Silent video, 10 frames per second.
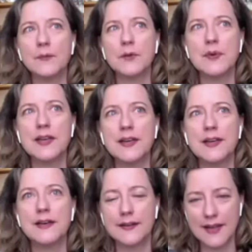would
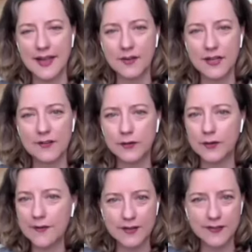be accounting for
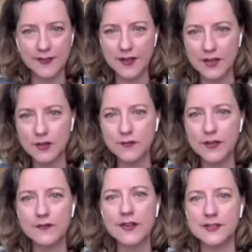everything that you've
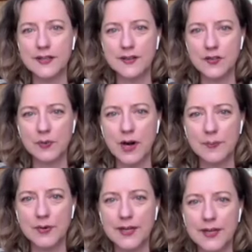invested in the
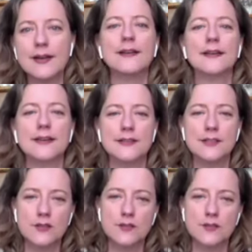property do mm-hmm.